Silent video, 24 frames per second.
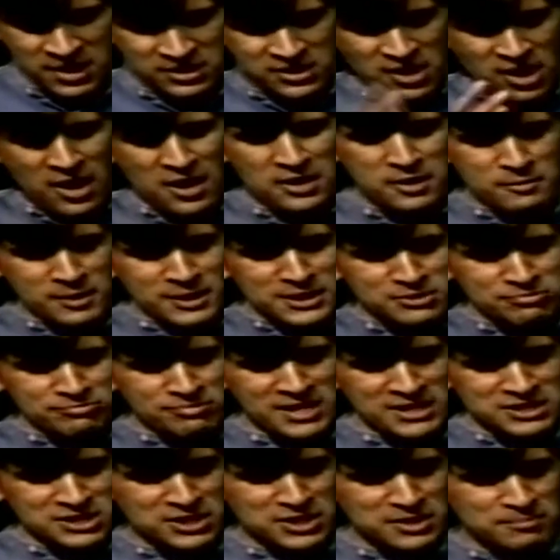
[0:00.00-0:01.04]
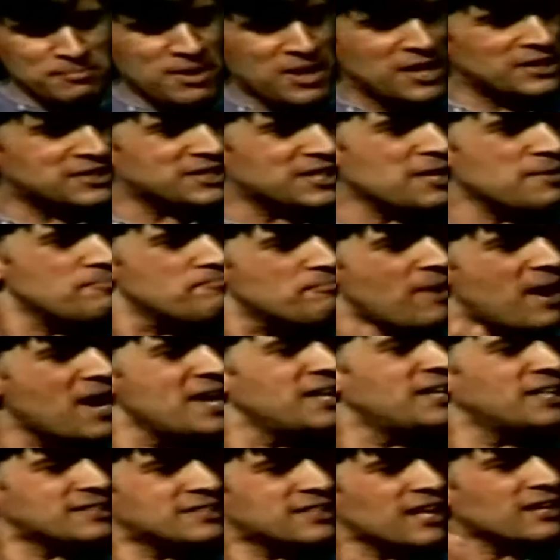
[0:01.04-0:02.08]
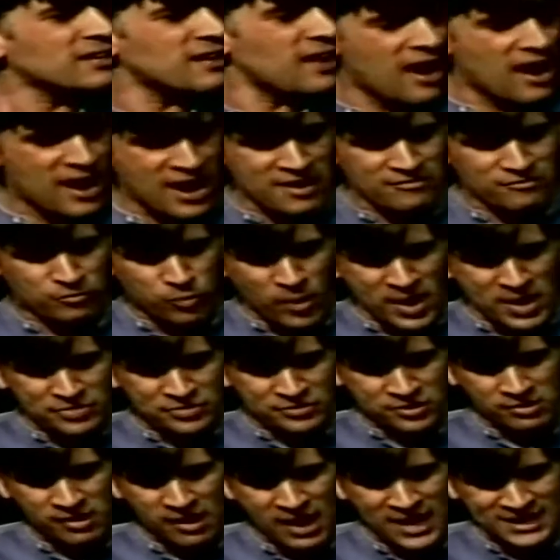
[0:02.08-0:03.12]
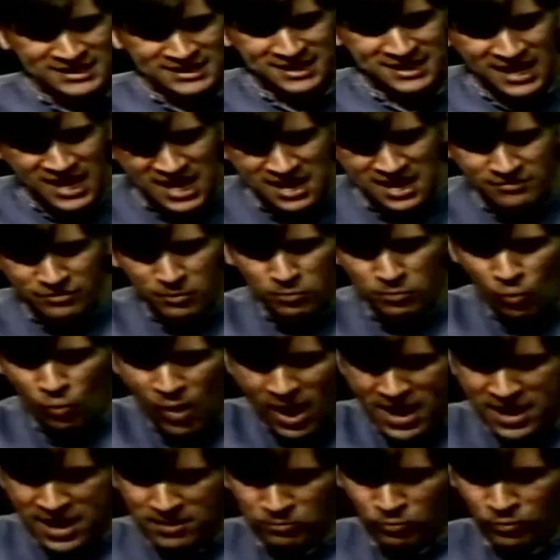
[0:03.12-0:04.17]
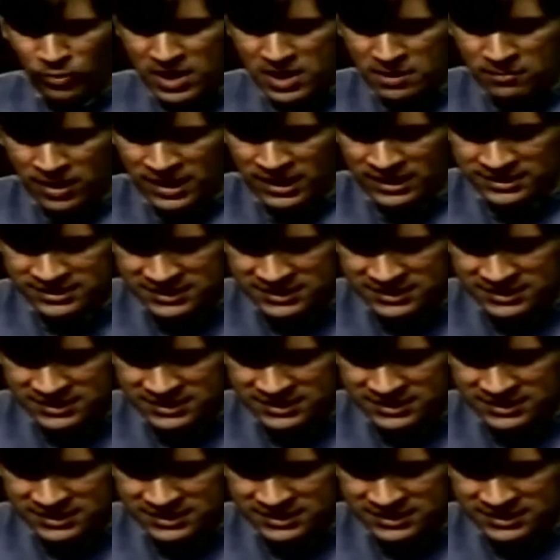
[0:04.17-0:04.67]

God, who is rich in mercy, made us alive with Christ even when we were